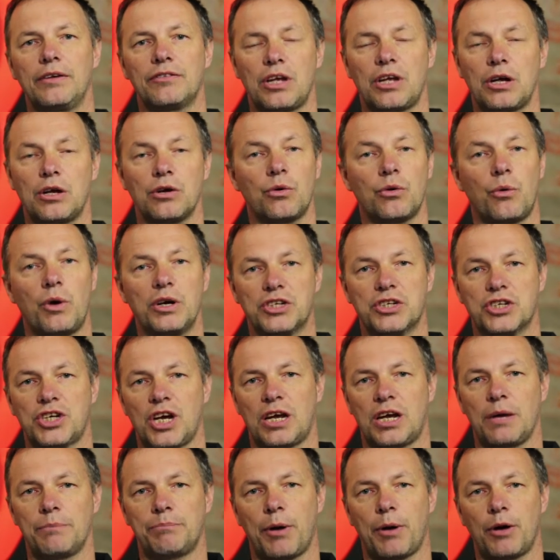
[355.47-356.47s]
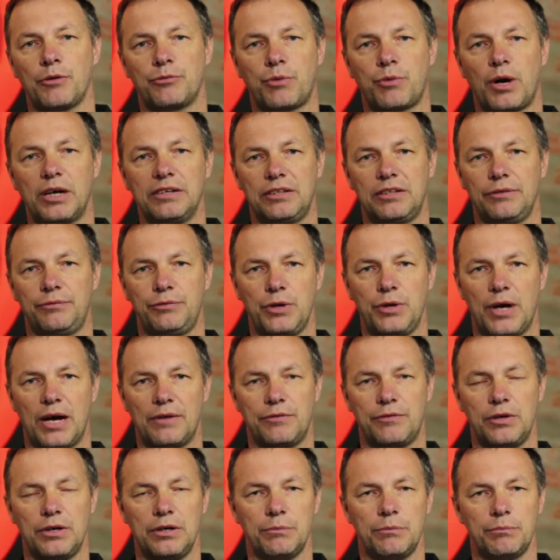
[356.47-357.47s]
So you can always check it both ways if you
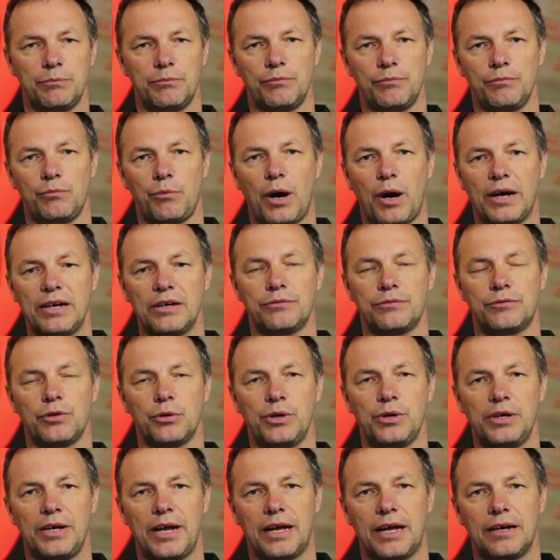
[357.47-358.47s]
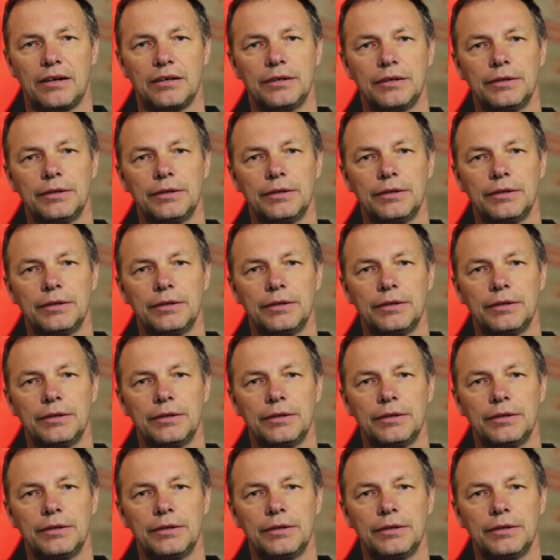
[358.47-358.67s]
have the way of doing that.